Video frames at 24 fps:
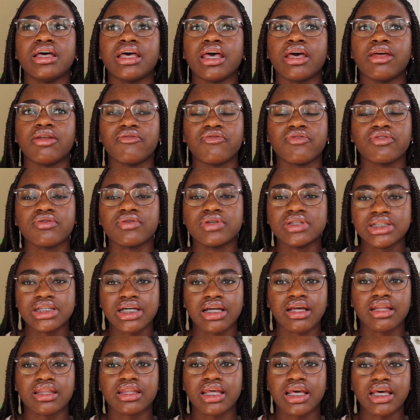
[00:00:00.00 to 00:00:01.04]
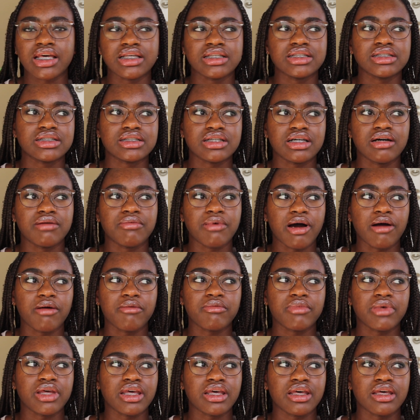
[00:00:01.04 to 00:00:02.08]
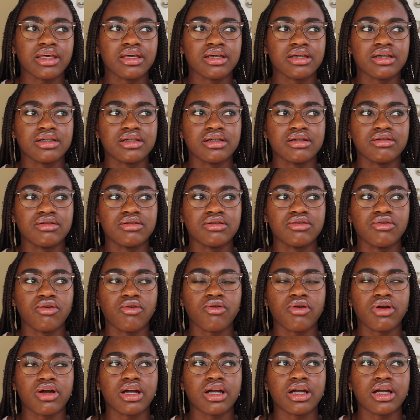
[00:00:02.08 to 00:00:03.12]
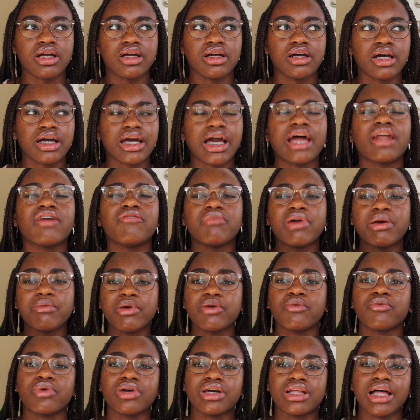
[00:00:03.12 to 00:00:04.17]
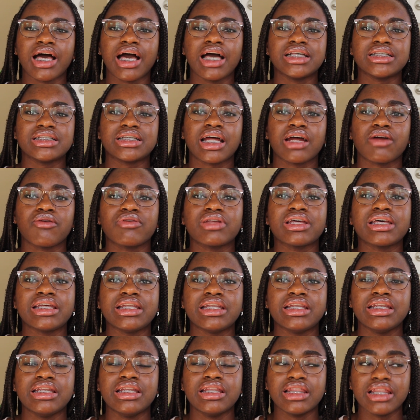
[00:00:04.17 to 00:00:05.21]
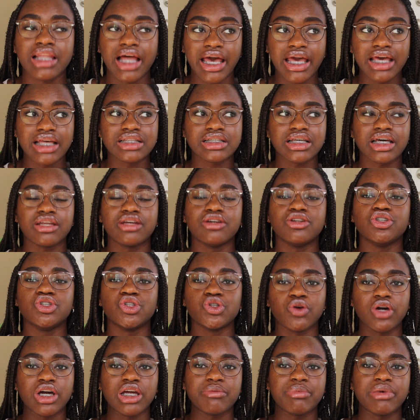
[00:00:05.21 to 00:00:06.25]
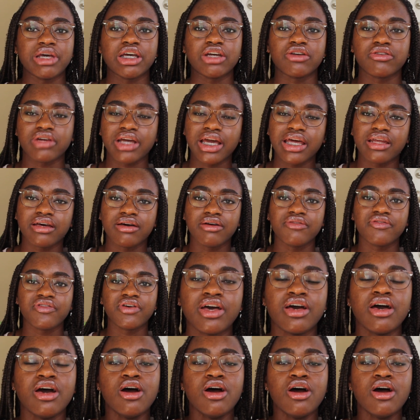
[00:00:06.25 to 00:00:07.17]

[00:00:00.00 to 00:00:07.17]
influenced a lot of things about me, or kind of made me realize that I really liked and enjoyed being creative.